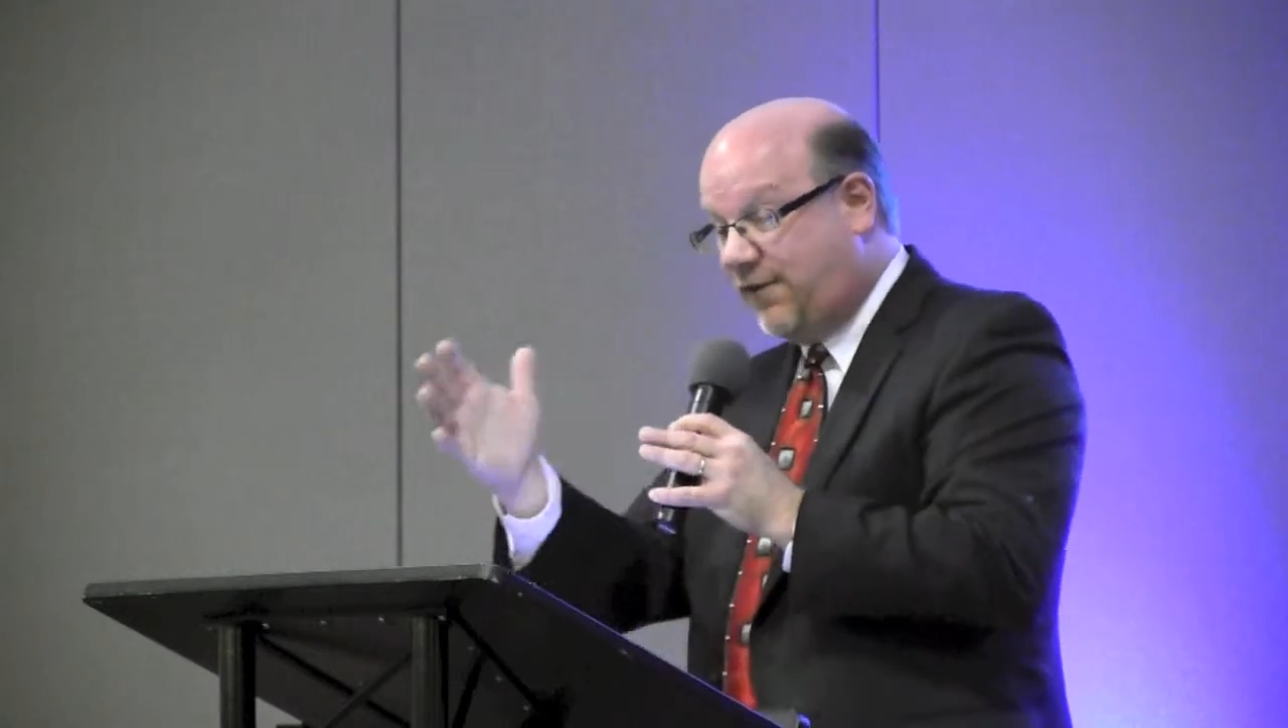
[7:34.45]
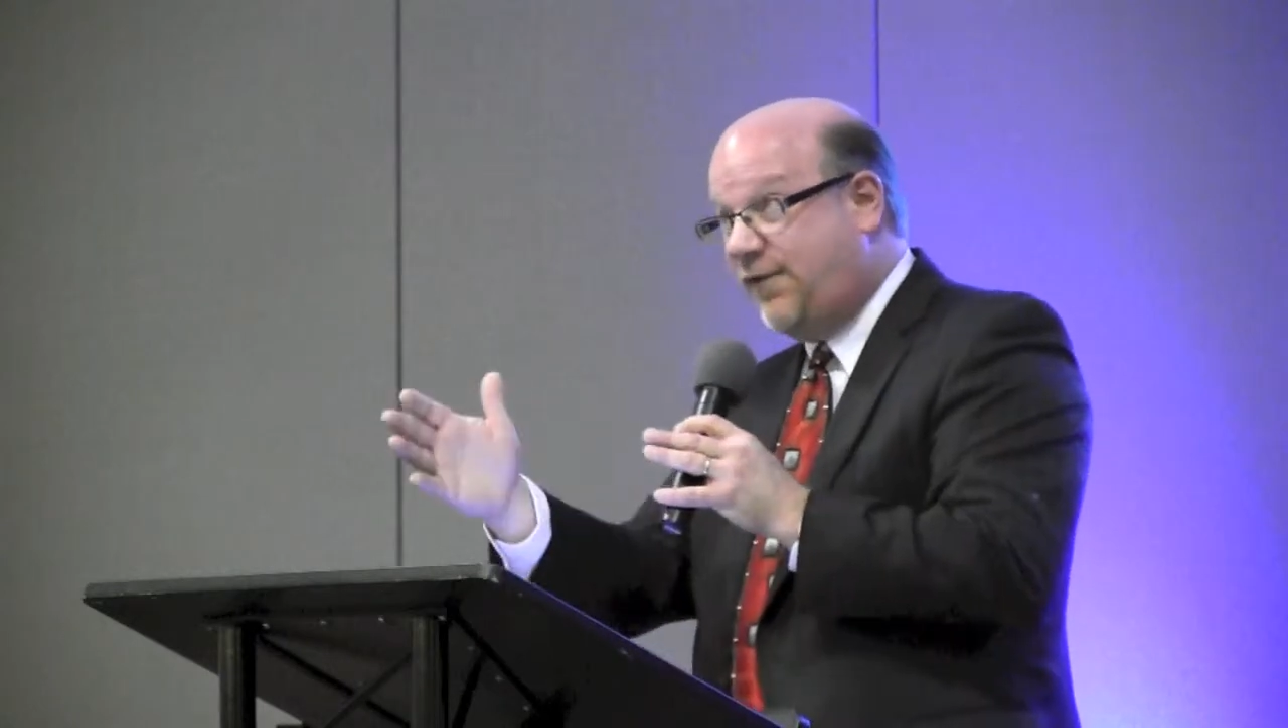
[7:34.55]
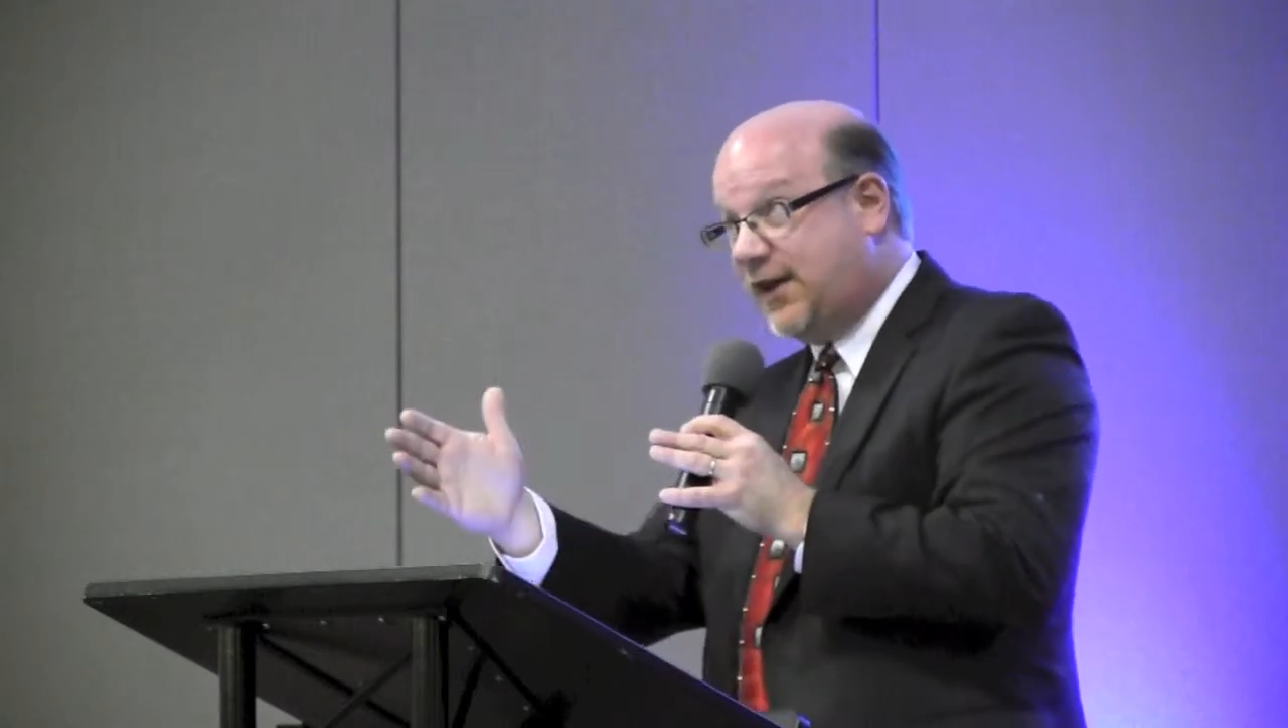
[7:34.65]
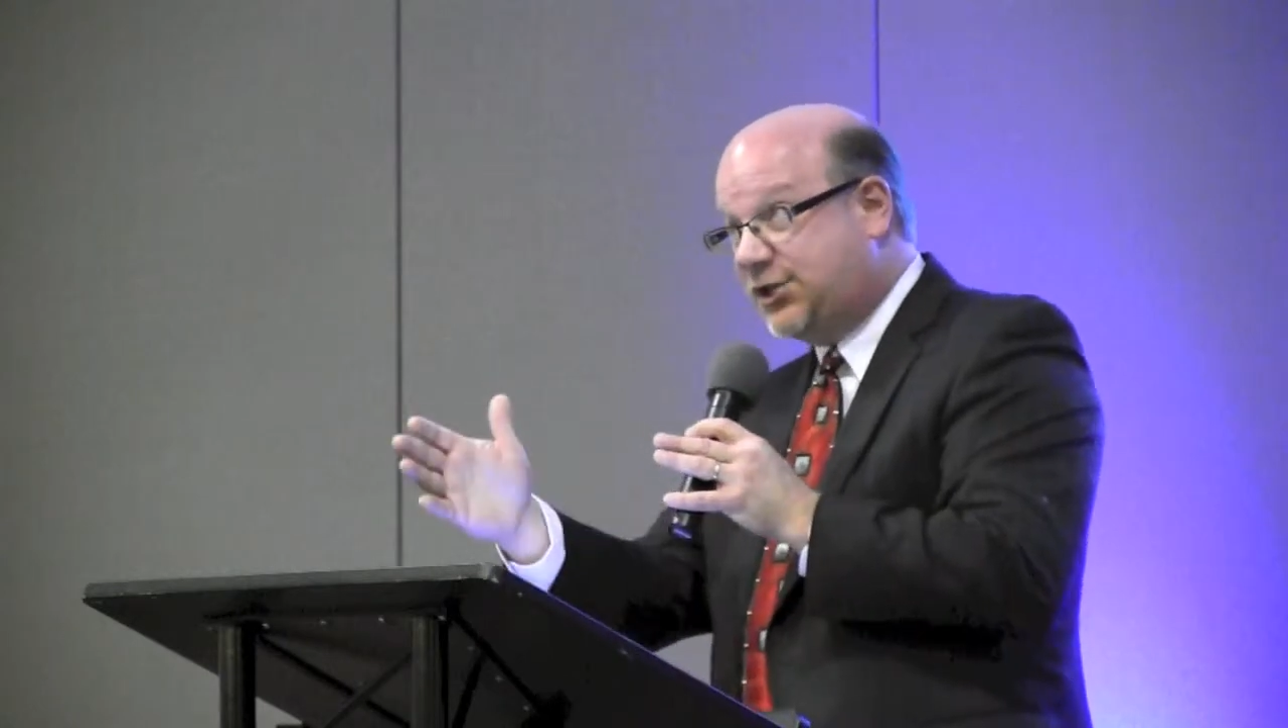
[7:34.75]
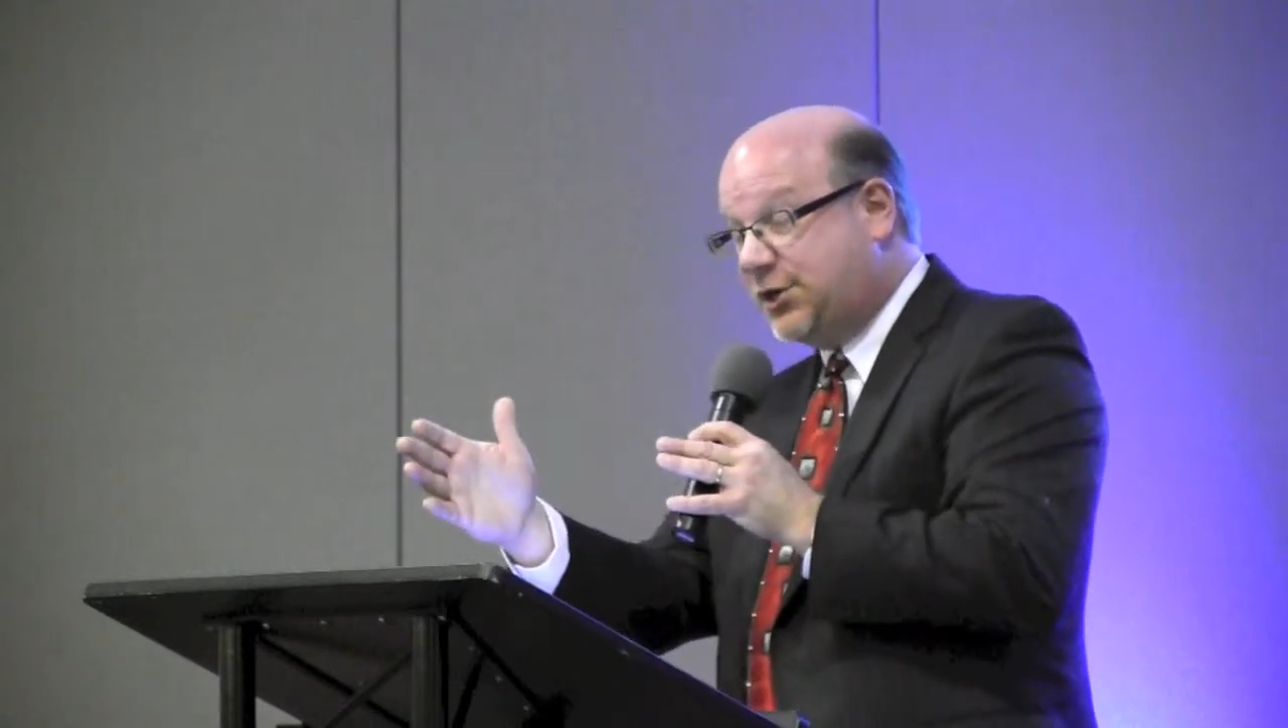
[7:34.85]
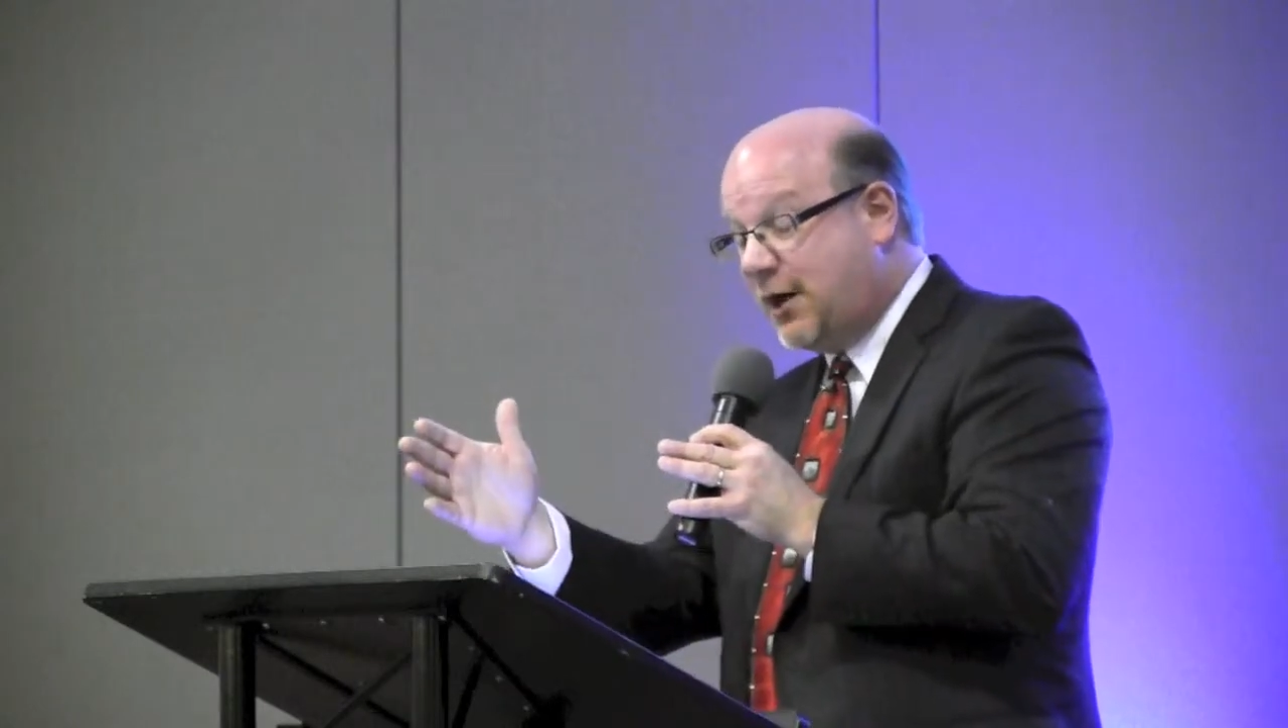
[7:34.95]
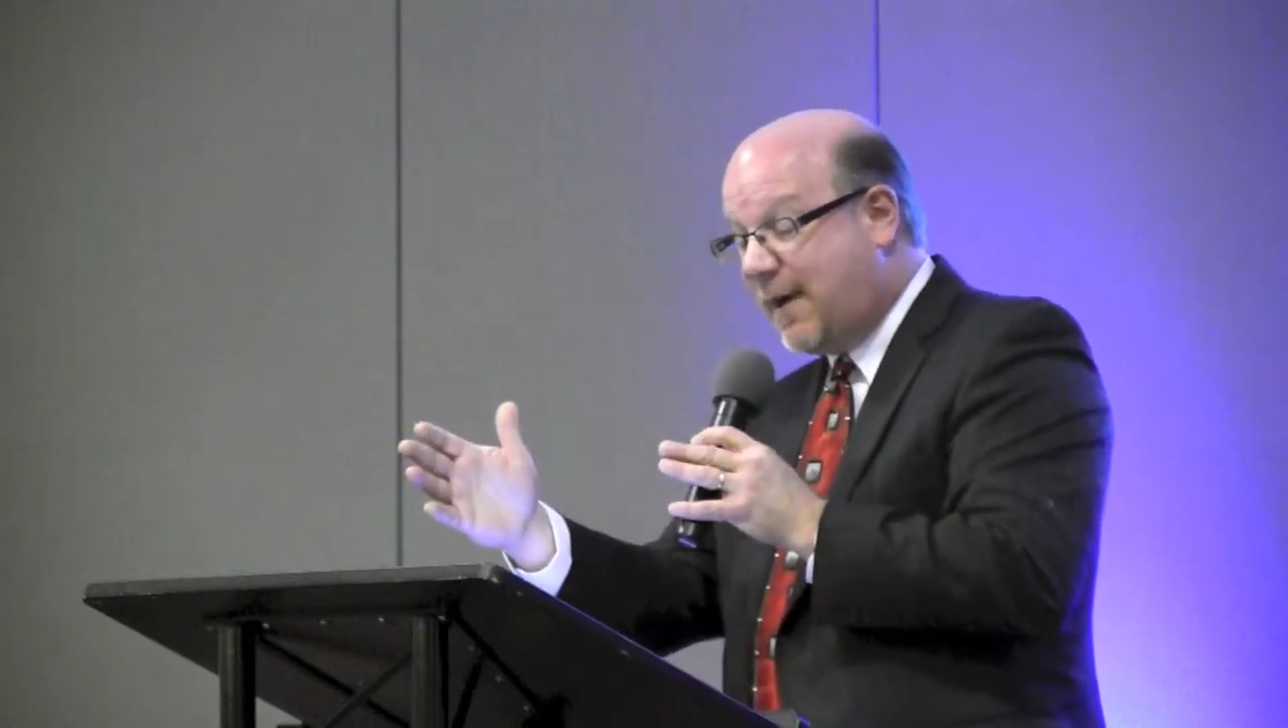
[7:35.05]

conviction